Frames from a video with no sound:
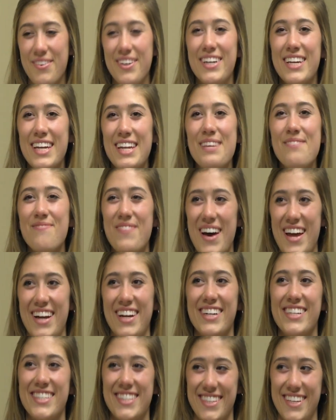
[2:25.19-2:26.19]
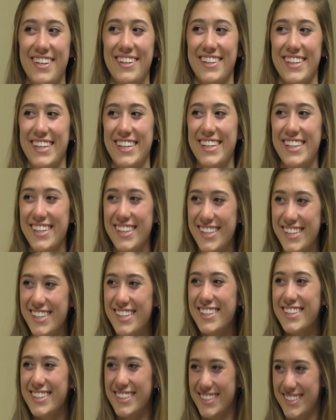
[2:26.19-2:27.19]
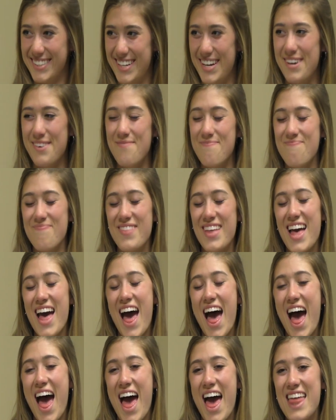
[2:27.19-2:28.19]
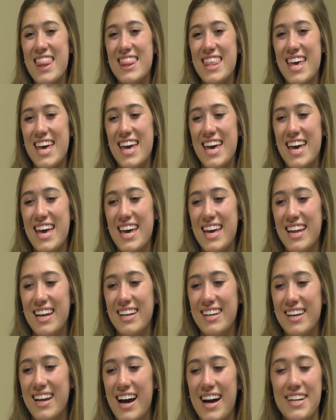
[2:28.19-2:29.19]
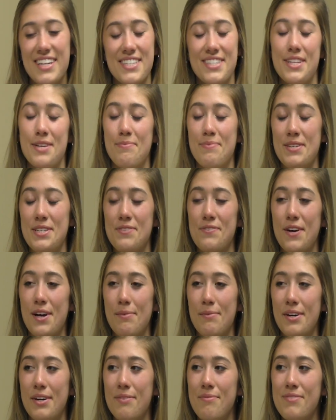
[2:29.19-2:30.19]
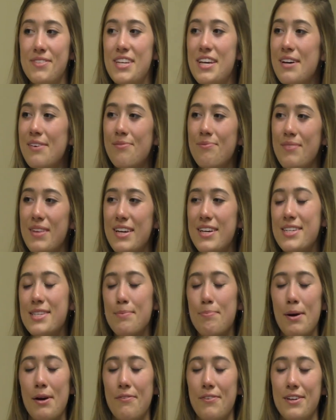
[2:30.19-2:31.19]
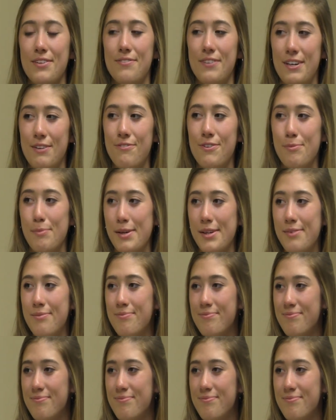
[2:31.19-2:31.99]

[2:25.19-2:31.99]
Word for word: We're getting better slowly. Yep. And then I just love beach volleyball, so it was a perfect fit for me.